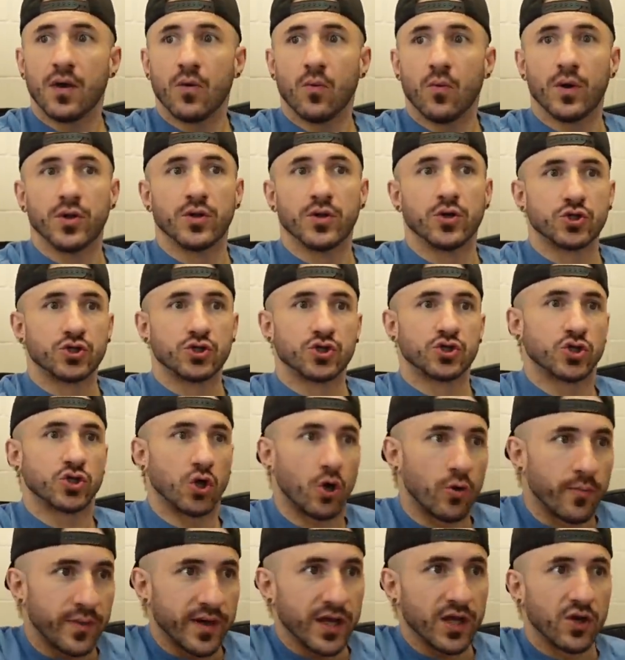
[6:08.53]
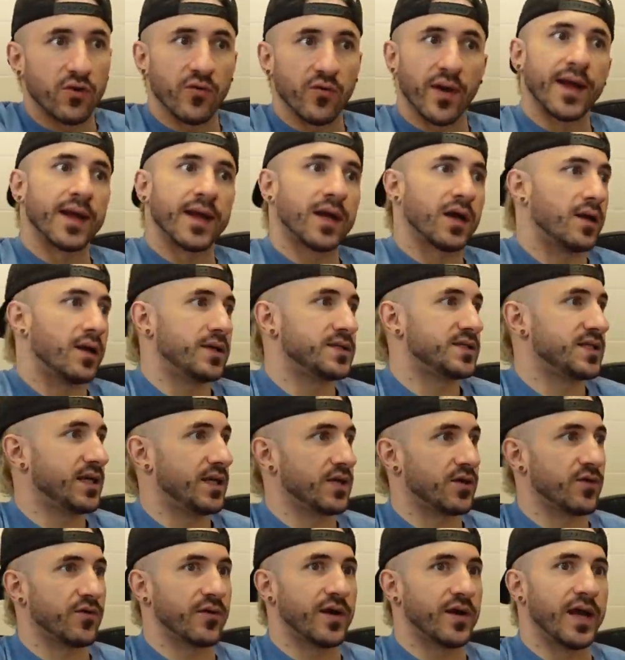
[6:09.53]
when there's so many great
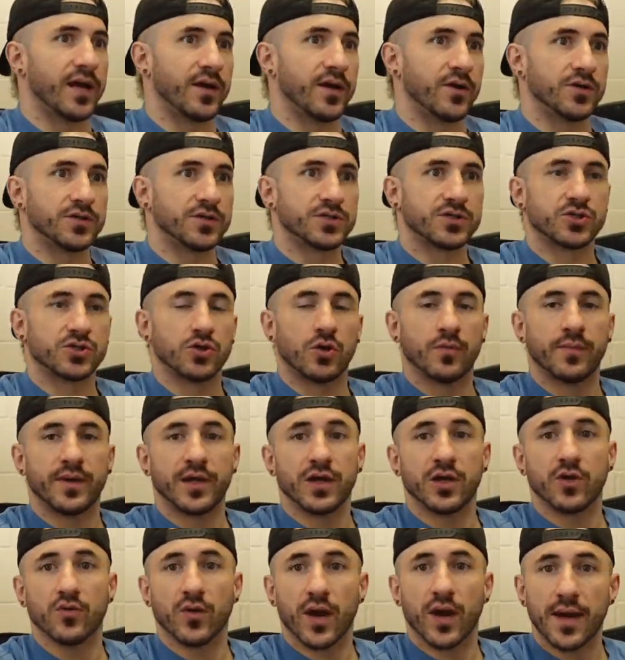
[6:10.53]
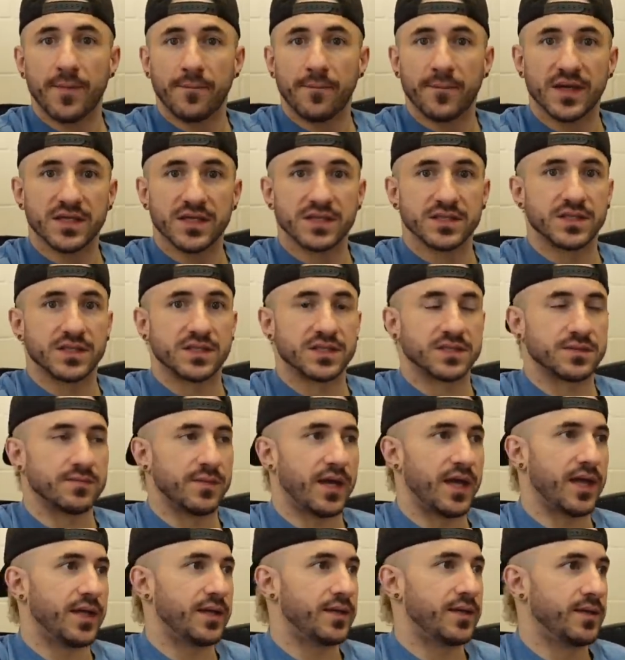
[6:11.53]
content creators, so many great
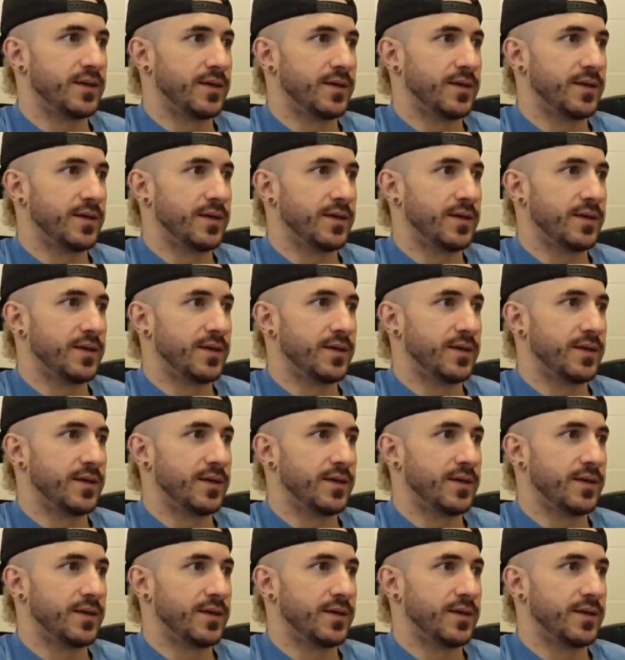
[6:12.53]
businessmen